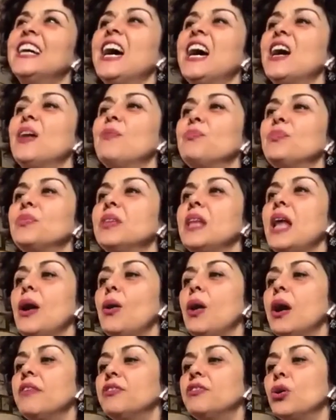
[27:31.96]
Um,
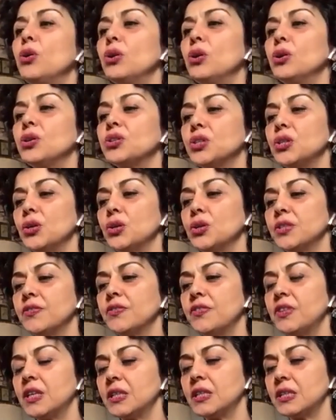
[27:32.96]
now, I've got lots and lots
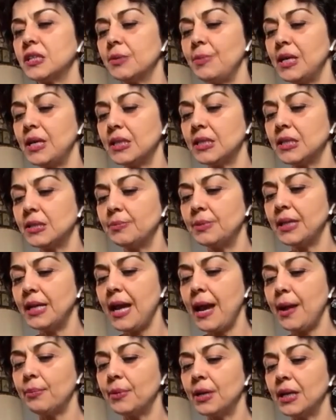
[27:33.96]
of things that are meant to be
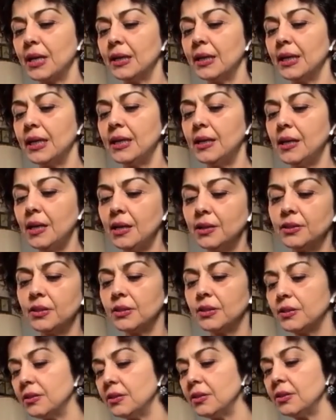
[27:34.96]
happening in
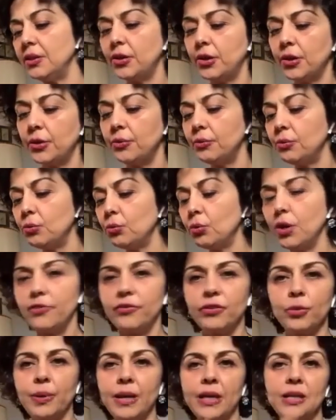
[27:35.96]
London, you know, and all
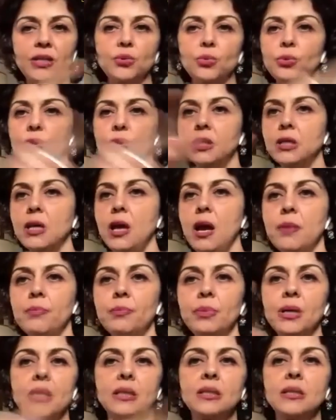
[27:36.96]
over the place all the time,
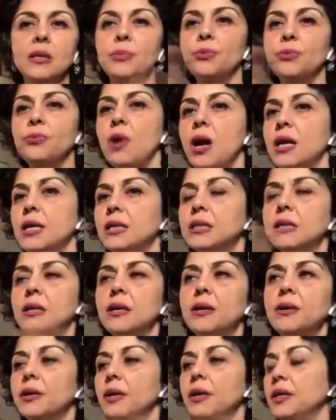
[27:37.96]
because I'm a writer
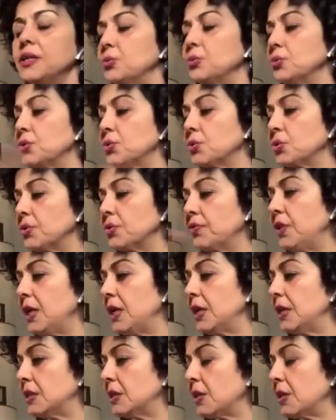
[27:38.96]
and I do all sorts of things.